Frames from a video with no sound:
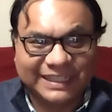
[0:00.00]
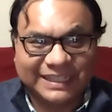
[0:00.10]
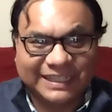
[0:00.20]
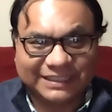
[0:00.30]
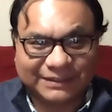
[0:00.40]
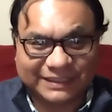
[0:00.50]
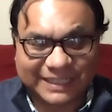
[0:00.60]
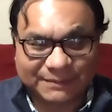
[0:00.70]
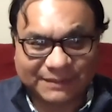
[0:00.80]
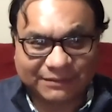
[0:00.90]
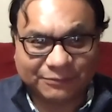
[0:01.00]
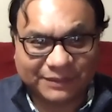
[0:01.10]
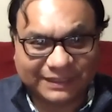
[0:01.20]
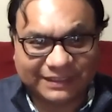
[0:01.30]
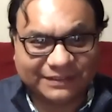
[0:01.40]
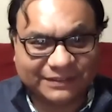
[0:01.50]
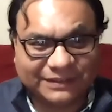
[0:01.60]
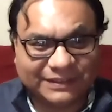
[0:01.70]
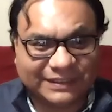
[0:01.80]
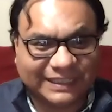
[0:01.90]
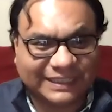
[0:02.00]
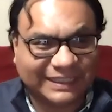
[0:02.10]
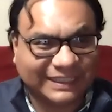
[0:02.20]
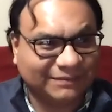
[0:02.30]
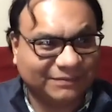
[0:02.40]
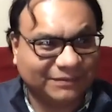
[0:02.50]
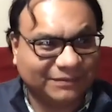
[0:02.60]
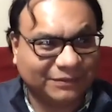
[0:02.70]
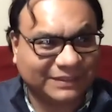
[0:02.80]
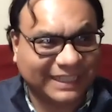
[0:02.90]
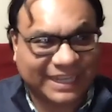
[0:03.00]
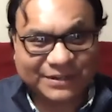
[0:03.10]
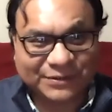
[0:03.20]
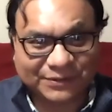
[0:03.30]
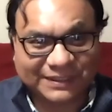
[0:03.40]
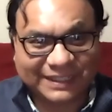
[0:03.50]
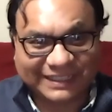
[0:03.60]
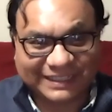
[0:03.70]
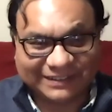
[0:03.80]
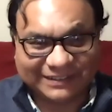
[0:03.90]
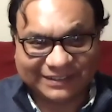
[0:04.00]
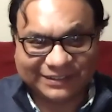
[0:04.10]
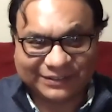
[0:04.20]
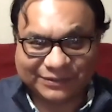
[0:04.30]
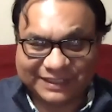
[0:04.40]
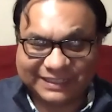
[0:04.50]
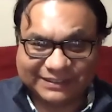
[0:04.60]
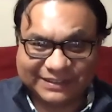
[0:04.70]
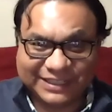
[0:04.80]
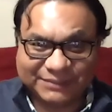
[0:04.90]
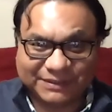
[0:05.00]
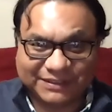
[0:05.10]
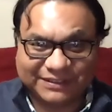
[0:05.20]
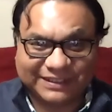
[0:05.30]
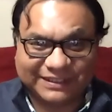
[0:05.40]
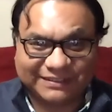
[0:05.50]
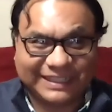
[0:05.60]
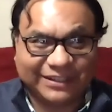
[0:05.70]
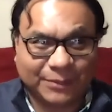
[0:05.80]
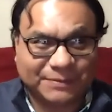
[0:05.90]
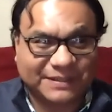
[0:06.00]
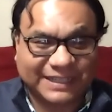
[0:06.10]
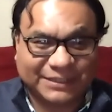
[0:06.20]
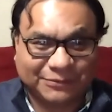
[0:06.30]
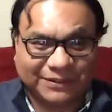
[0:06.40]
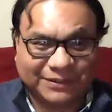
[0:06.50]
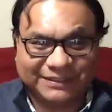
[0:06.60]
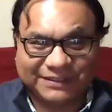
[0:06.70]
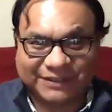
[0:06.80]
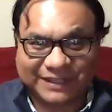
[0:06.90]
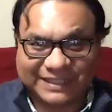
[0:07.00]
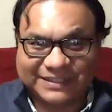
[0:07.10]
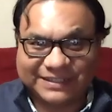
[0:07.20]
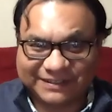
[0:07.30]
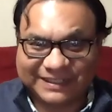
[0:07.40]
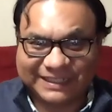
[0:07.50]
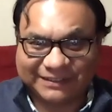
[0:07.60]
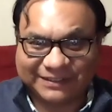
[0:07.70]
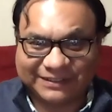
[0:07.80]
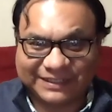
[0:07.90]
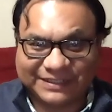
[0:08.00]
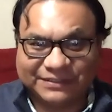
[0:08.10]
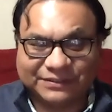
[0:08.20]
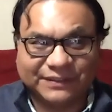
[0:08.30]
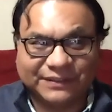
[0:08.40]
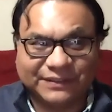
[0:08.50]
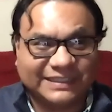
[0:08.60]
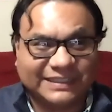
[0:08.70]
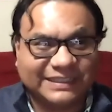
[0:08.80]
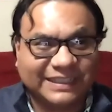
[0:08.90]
So the same thing with Windows, and for like Android, you have to go to the store and download things. But there's any option that you want, you can write in Cherokee now on your digital device.